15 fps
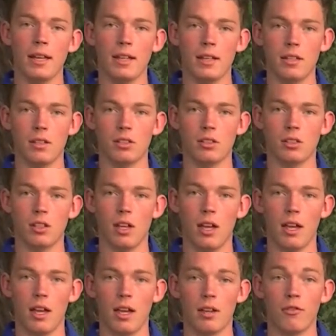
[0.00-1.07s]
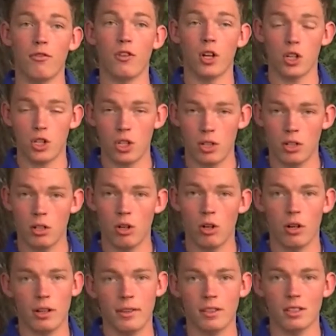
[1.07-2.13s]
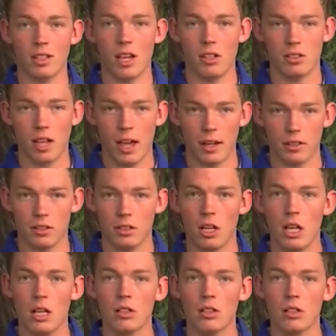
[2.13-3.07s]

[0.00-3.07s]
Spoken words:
is a function, or in this case x.